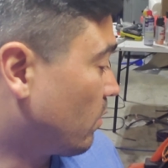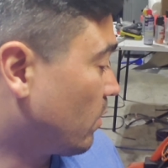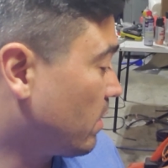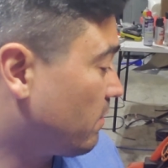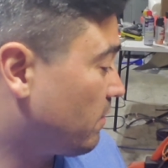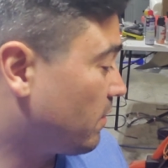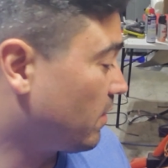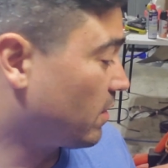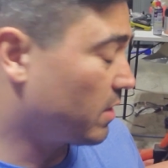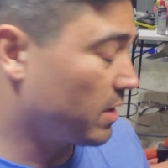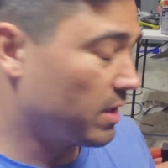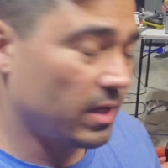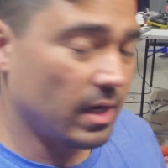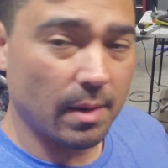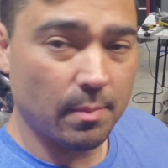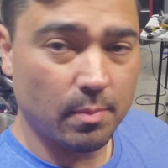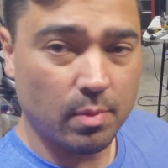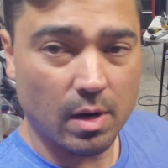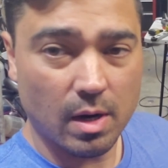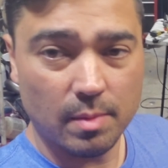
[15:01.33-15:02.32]
refilled it,
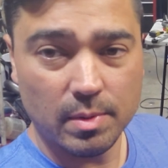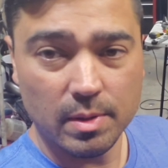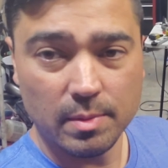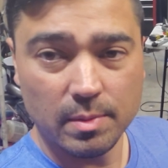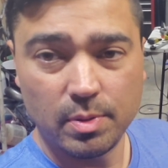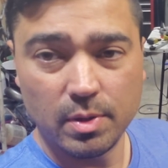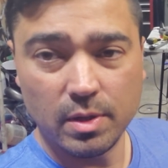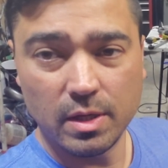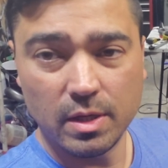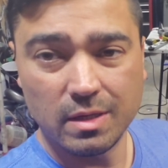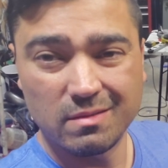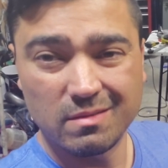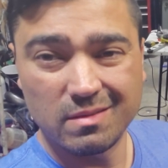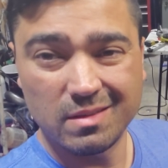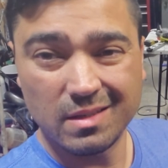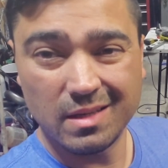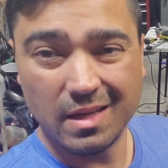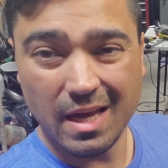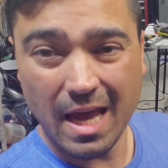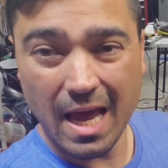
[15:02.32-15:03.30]
I probably put
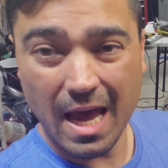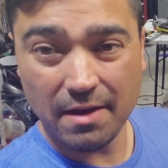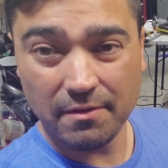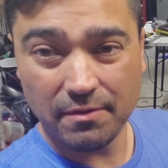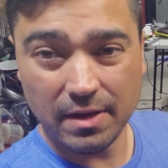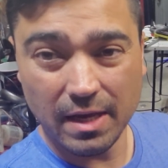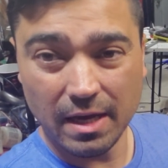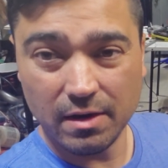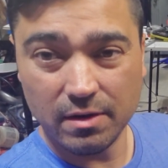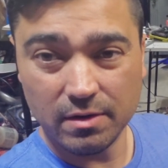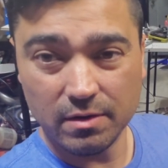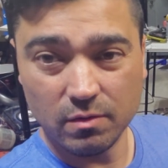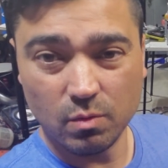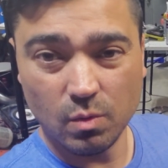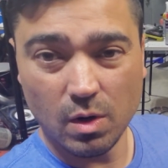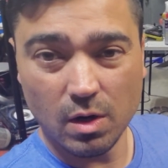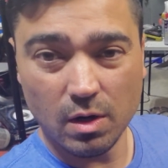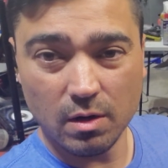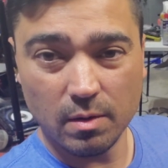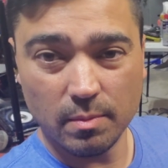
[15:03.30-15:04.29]
half gallon of
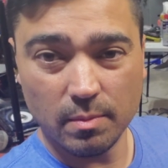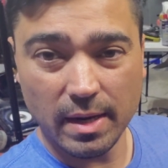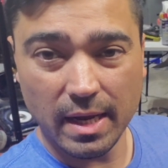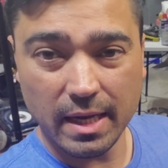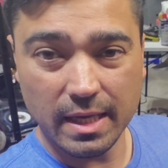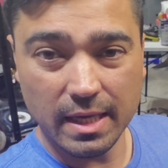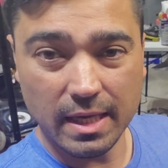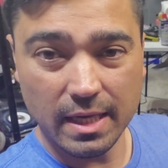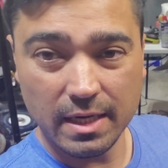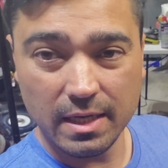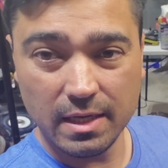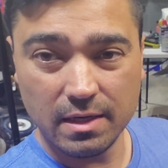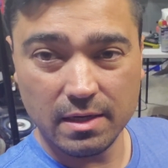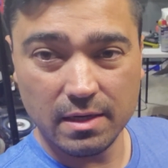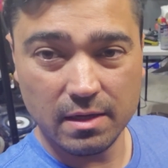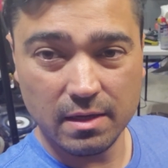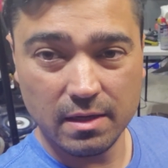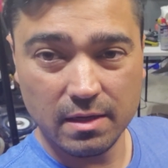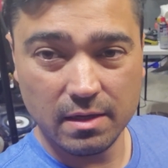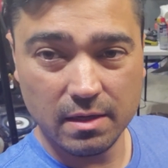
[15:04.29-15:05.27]
water back in it,
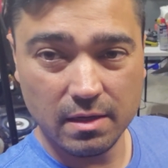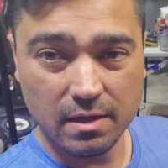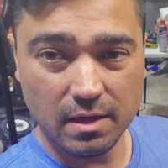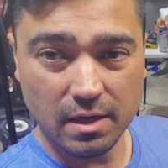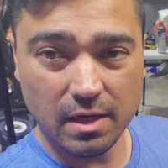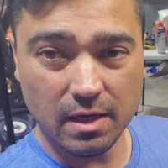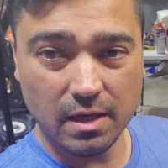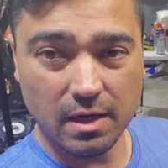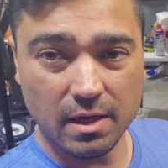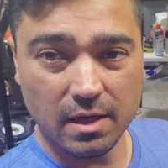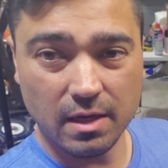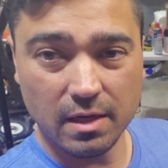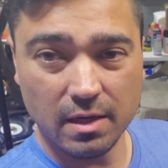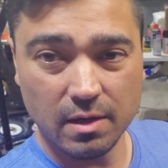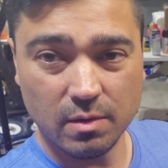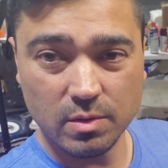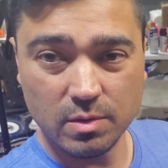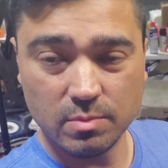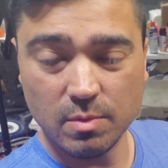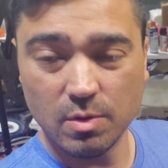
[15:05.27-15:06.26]

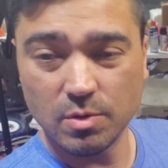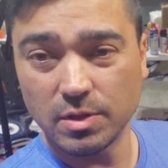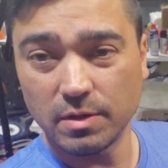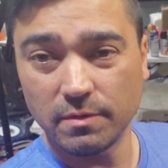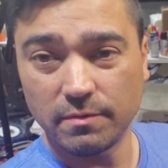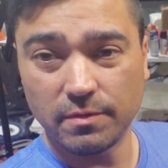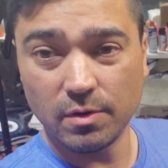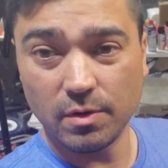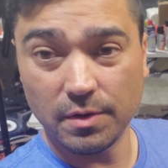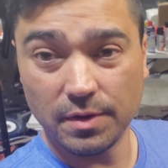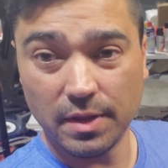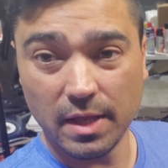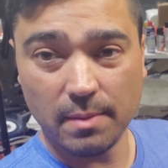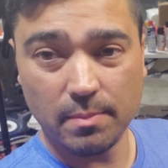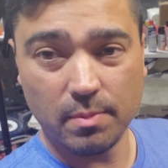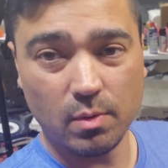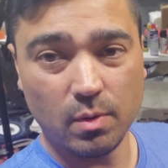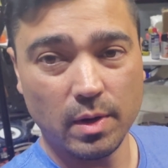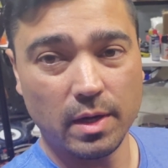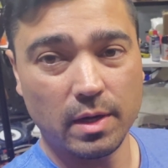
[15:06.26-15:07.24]
and it was mostly full at
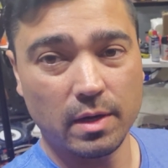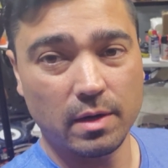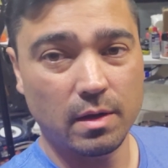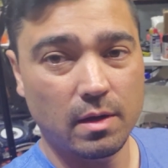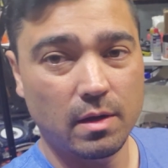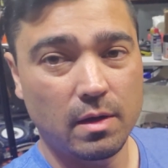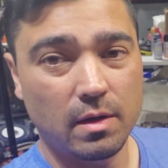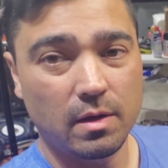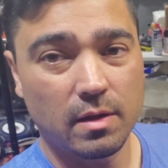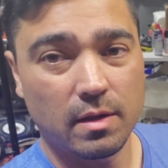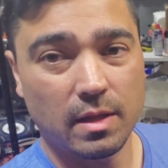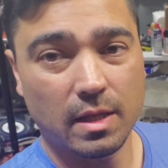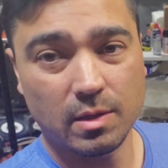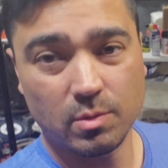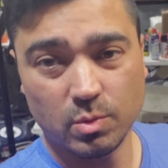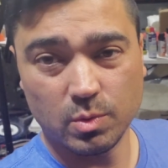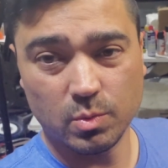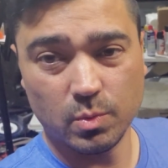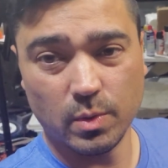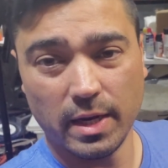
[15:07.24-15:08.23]
that point.
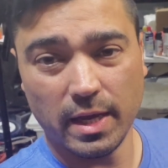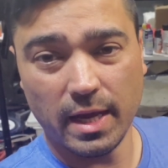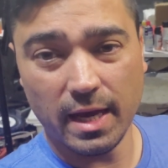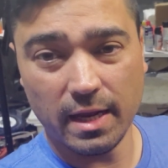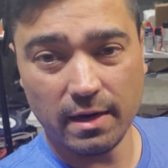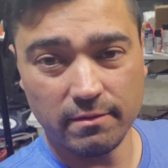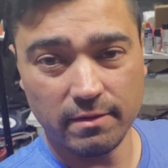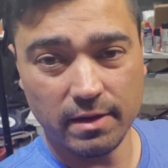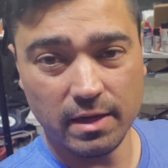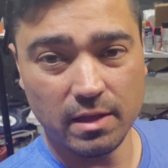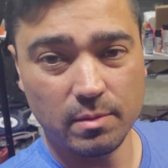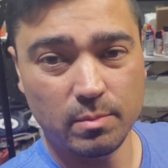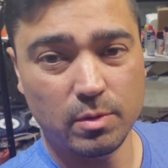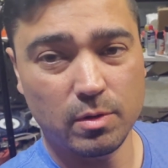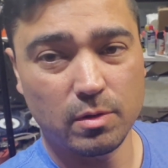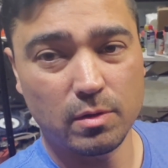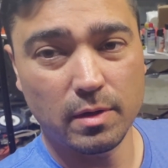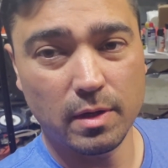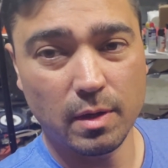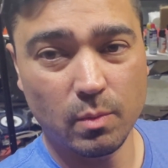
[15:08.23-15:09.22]
That was what I had
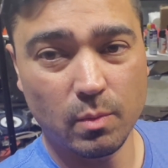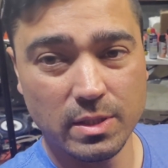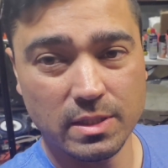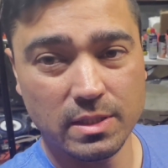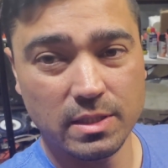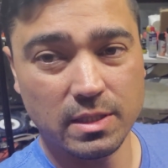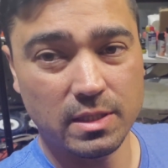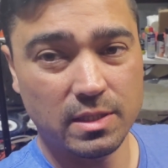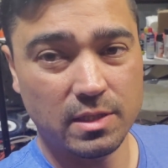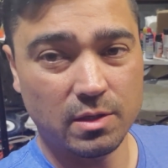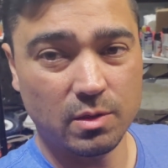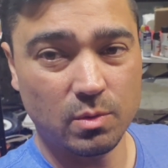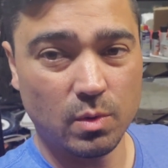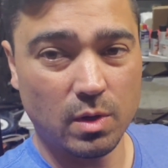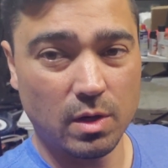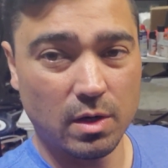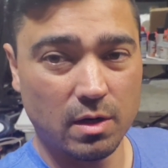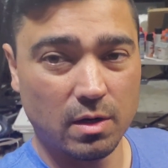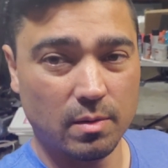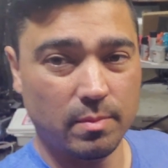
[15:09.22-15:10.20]
available. It wasn't distilled
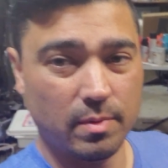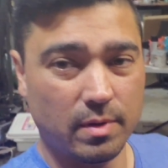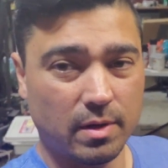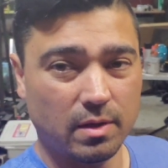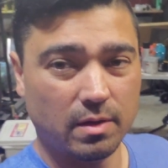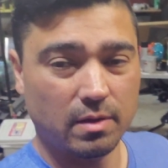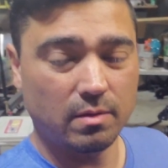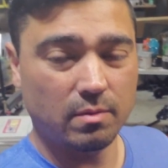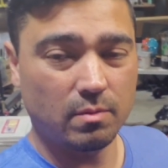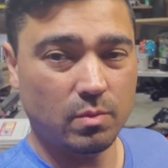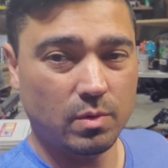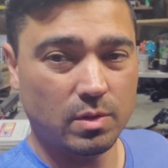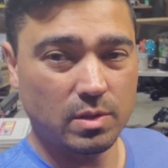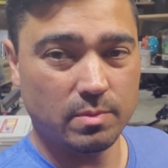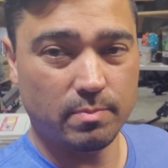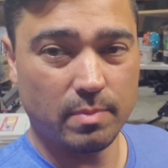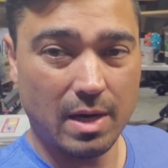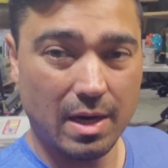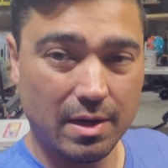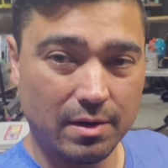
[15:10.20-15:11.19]
water, but it
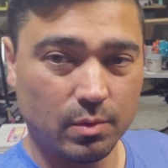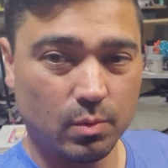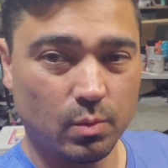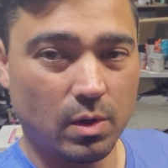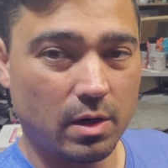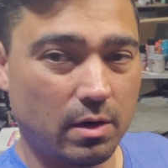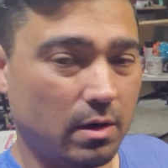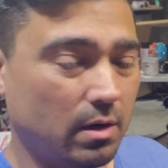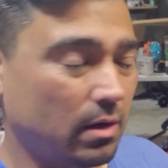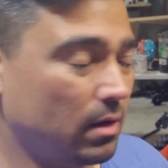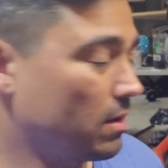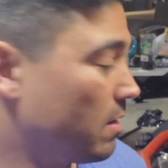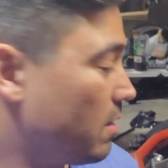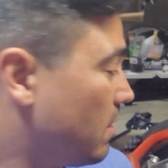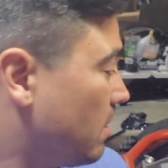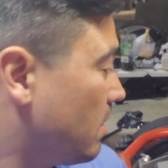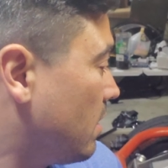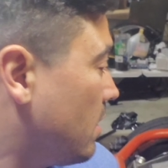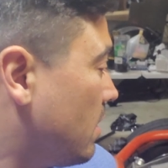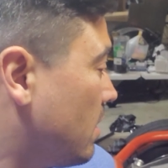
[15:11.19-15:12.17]
was bottled water.
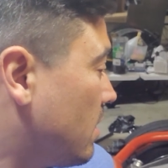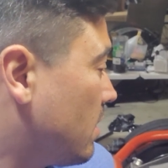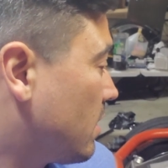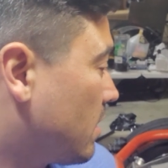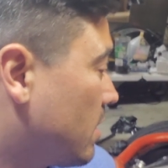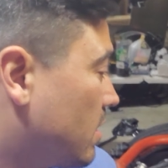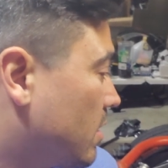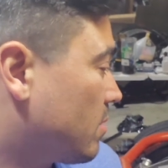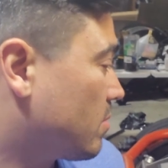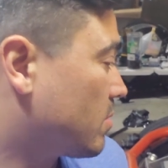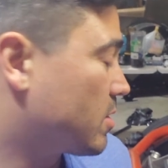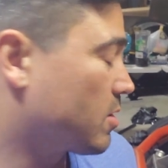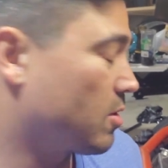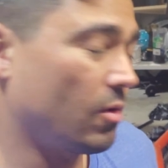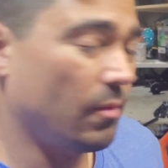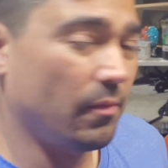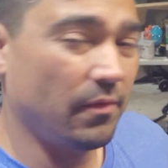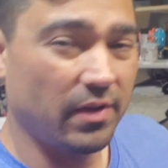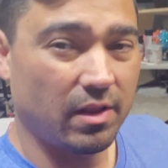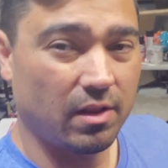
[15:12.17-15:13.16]
So
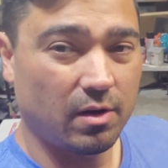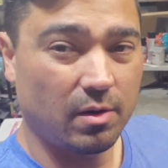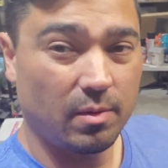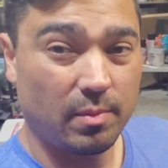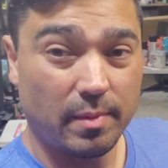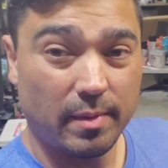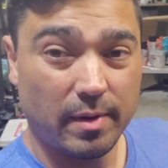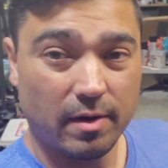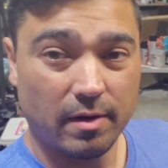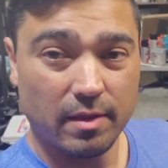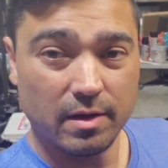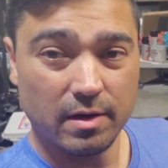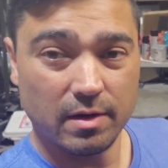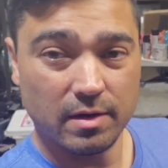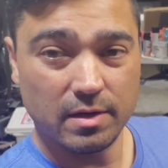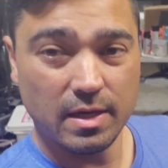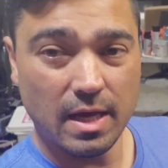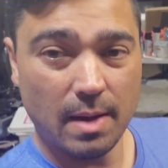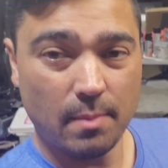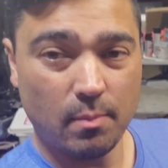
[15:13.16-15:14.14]
hopefully a little bit better
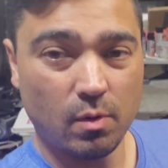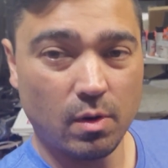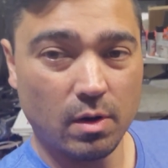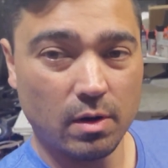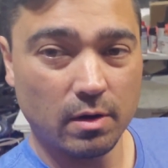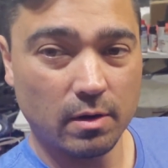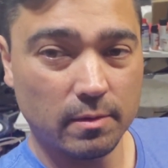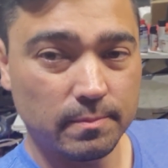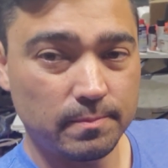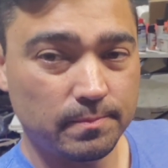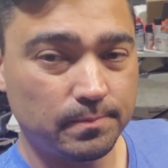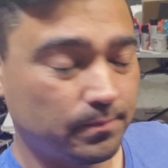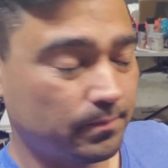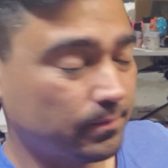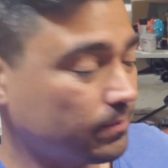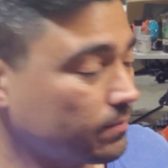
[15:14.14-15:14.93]
than tap water.